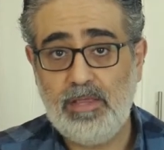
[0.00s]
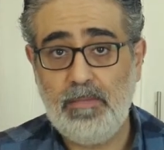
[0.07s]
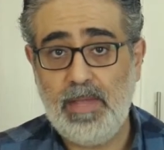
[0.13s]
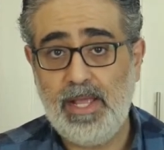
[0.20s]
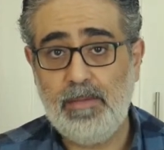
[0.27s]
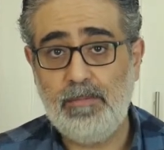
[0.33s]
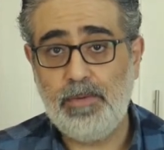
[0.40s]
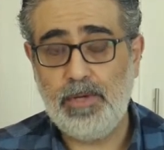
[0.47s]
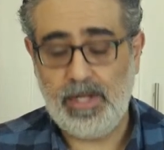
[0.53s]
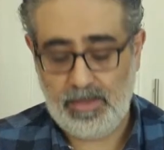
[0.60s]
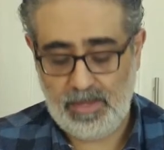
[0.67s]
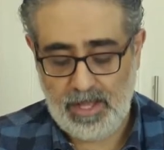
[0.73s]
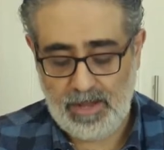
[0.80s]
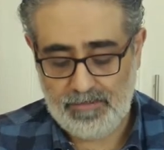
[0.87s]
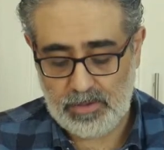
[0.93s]
the meat and put it
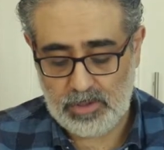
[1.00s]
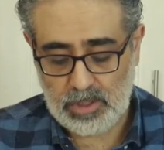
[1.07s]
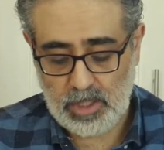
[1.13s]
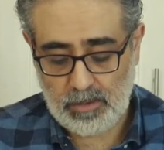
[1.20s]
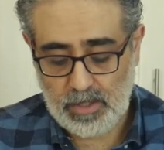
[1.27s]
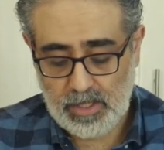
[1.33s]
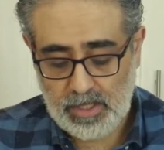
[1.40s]
in the oven. So,